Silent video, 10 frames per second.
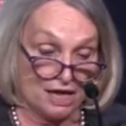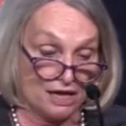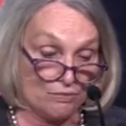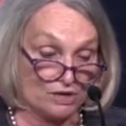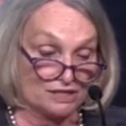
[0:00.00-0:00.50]

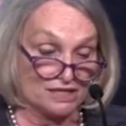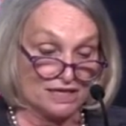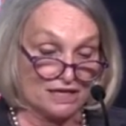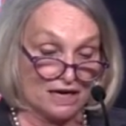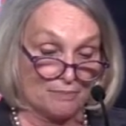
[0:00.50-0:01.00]
He was
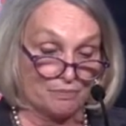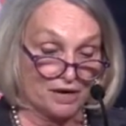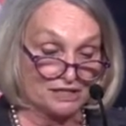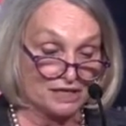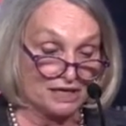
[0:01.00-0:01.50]
the uh,
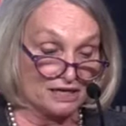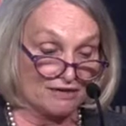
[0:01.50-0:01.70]
president